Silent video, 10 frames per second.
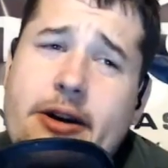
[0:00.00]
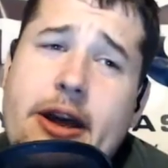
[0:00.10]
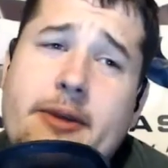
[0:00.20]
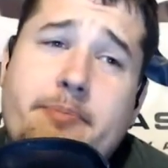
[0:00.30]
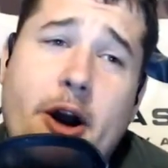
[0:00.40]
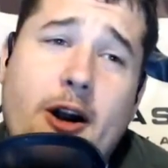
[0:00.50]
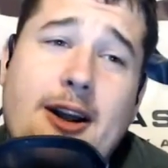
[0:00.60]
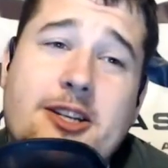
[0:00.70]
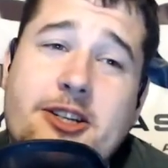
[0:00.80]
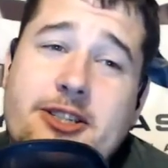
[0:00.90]
and
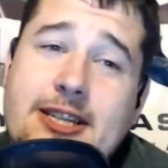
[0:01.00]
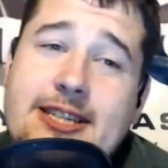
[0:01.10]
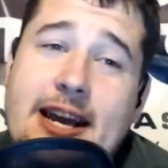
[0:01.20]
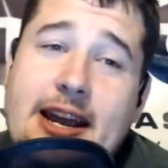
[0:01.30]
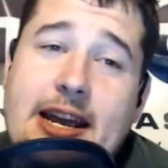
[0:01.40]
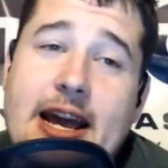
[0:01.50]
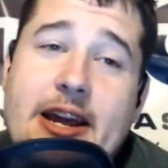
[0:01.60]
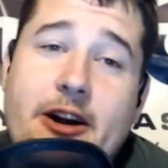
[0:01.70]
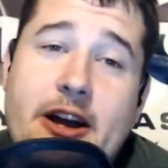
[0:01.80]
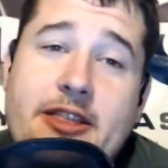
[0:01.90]
Barnidge is the second guy
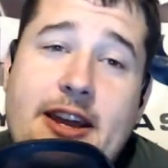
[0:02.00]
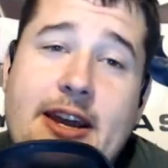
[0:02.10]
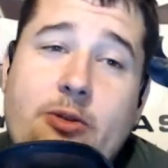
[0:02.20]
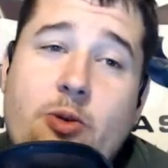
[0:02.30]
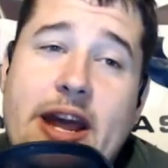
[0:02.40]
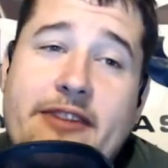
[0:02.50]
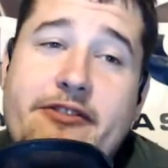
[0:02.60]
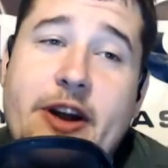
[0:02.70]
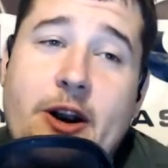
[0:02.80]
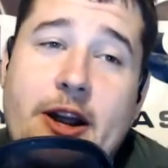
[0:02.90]
here. I think we have
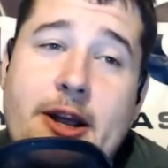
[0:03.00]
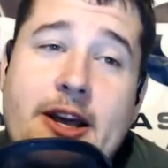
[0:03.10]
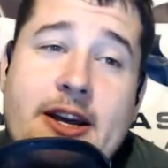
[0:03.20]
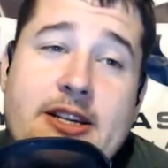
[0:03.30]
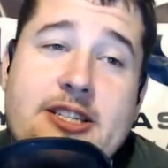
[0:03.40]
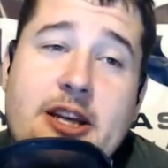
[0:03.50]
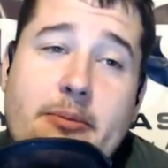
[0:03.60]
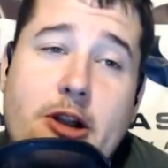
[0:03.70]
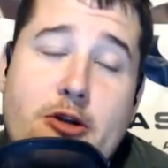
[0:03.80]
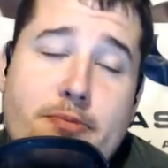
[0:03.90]
very
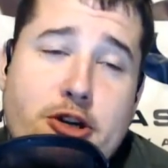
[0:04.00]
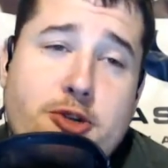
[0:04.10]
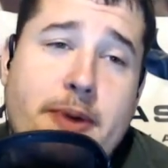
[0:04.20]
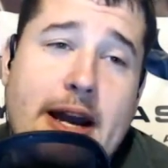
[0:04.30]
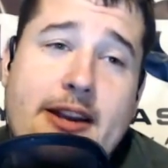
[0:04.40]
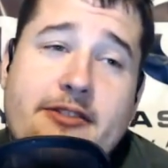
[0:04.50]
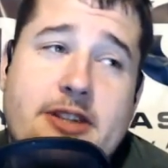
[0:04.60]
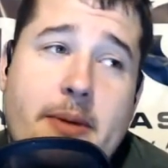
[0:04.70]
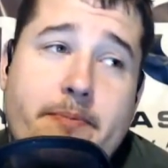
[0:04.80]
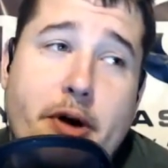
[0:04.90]
similar perspectives
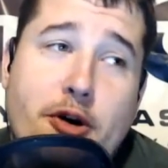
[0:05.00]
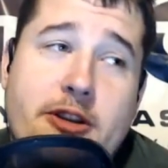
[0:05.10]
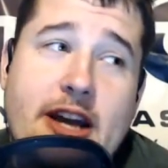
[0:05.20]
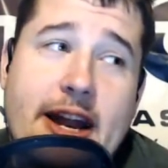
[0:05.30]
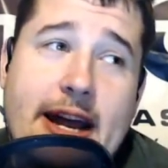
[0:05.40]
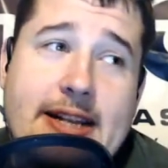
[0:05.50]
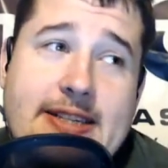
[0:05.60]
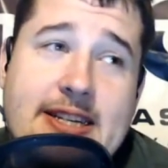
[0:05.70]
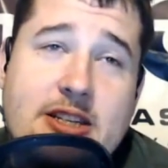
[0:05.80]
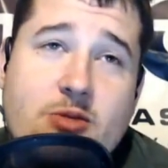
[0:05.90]
on both tight
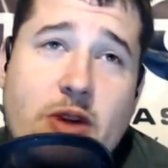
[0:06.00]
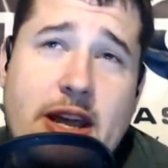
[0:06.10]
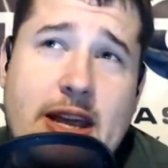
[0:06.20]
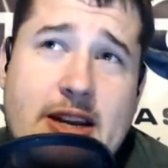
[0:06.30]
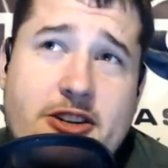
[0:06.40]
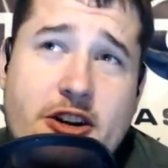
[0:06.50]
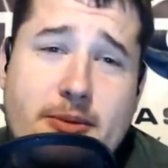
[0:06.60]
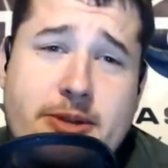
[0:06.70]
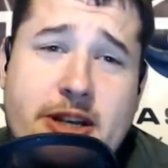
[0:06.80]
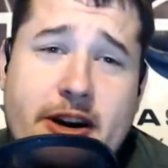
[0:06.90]
ends this week in
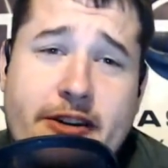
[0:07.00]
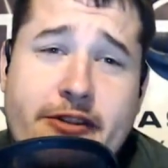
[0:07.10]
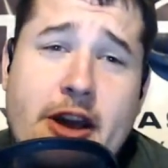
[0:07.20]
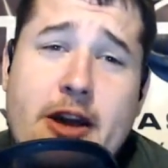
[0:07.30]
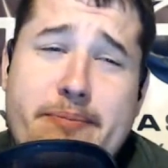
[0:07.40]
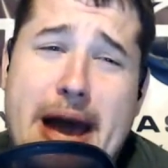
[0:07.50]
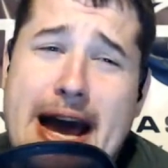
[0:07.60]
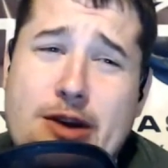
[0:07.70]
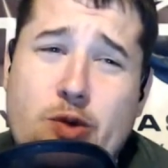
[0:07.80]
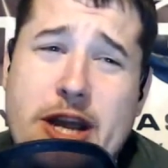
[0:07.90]
terms of
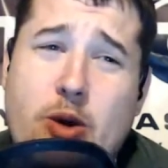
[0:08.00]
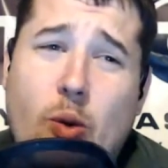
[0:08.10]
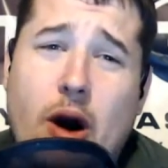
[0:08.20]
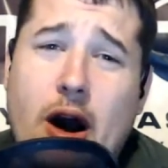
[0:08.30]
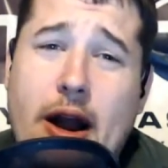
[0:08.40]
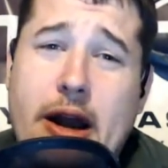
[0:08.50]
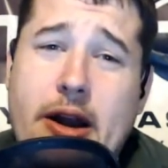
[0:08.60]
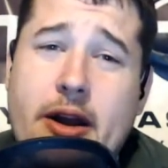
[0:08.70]
bad week one,